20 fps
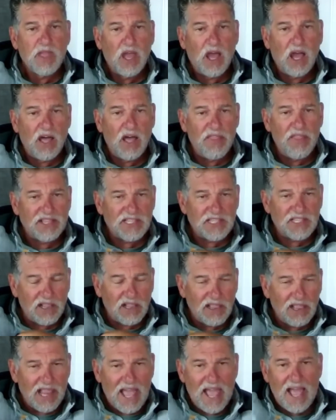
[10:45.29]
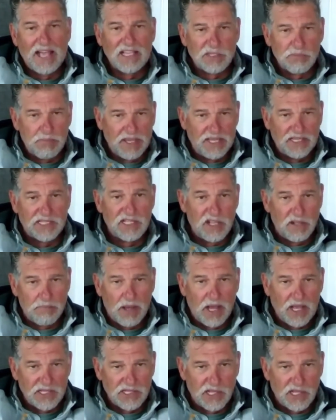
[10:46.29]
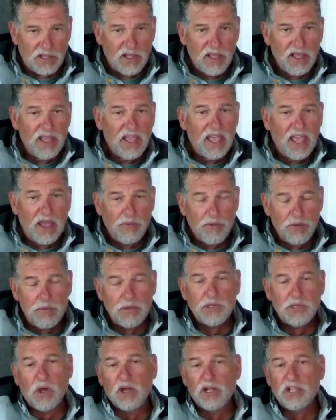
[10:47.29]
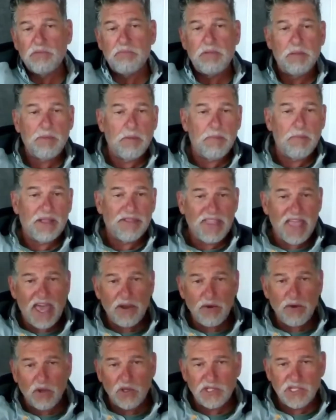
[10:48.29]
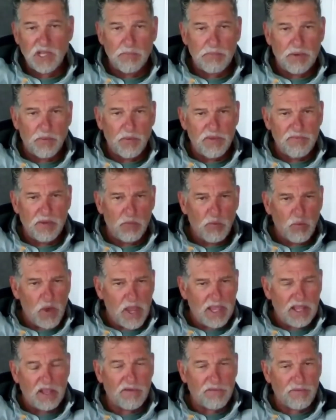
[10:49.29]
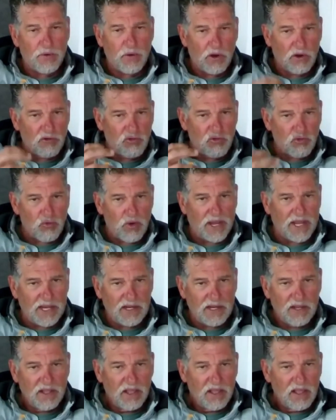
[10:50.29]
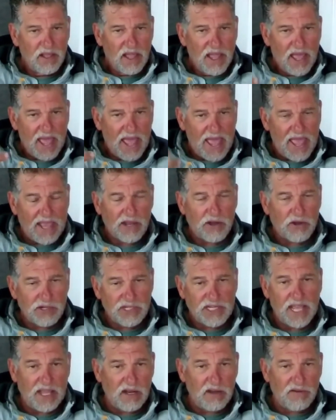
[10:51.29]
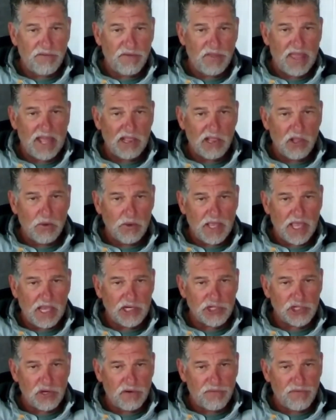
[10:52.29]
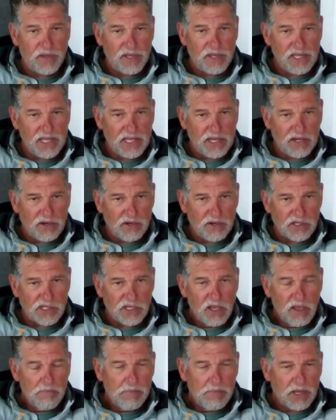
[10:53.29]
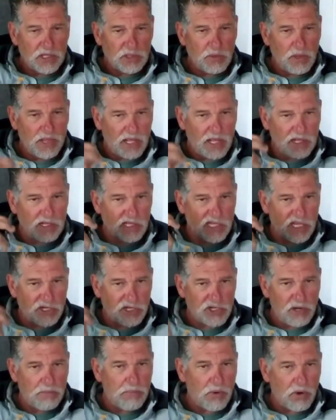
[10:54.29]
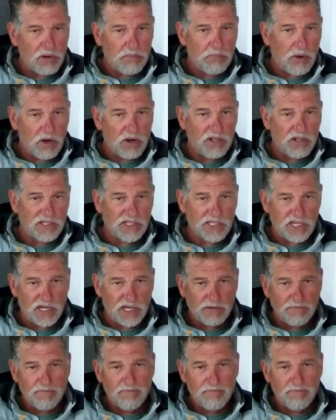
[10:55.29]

That's the last piece of the puzzle, and we've been talking to people about that also, but we've been waiting for a great anchor tenant for that location for years because we think it's such an important part of the city.